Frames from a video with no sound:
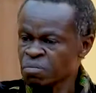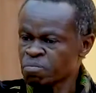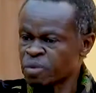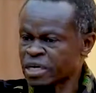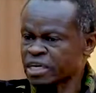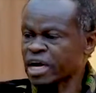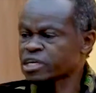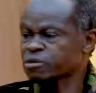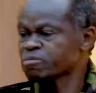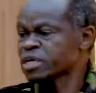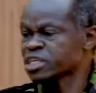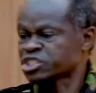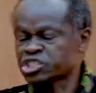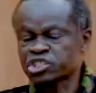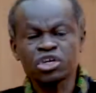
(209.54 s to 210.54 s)
But let
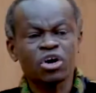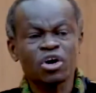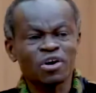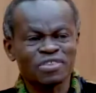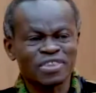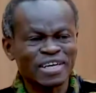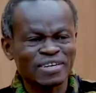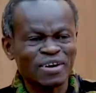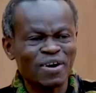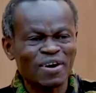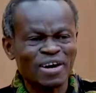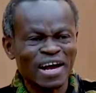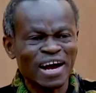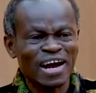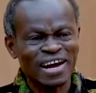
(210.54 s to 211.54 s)
me show the
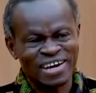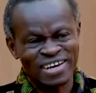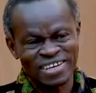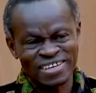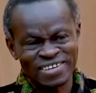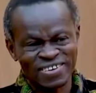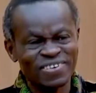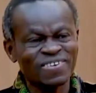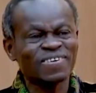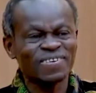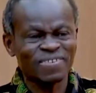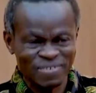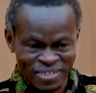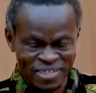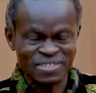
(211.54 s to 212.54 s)
dollar.
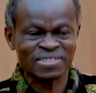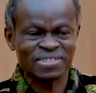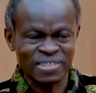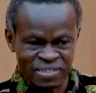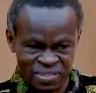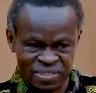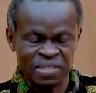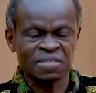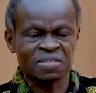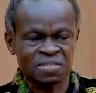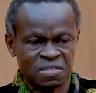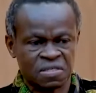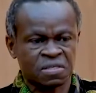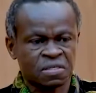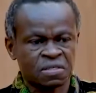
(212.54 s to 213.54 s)
Oh, this is
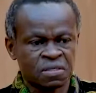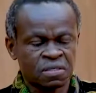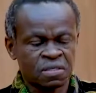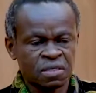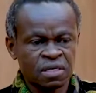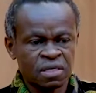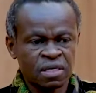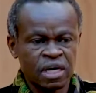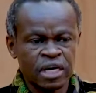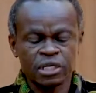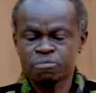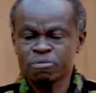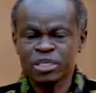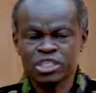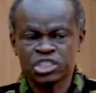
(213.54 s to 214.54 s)
it.
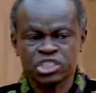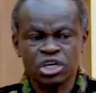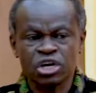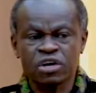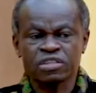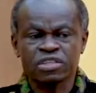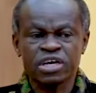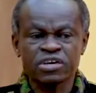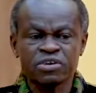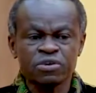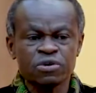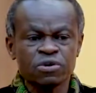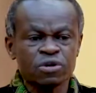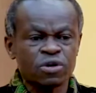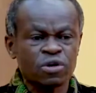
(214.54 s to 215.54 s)
Let me show the
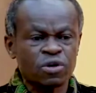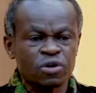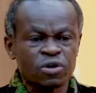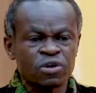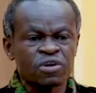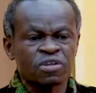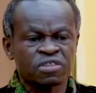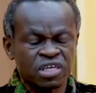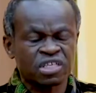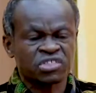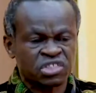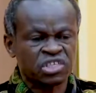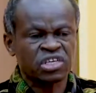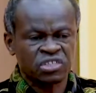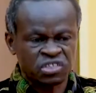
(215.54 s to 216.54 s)
euro.
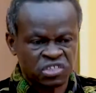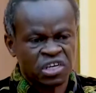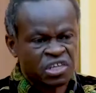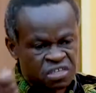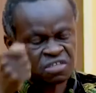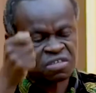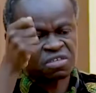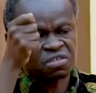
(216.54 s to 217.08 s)
This is it.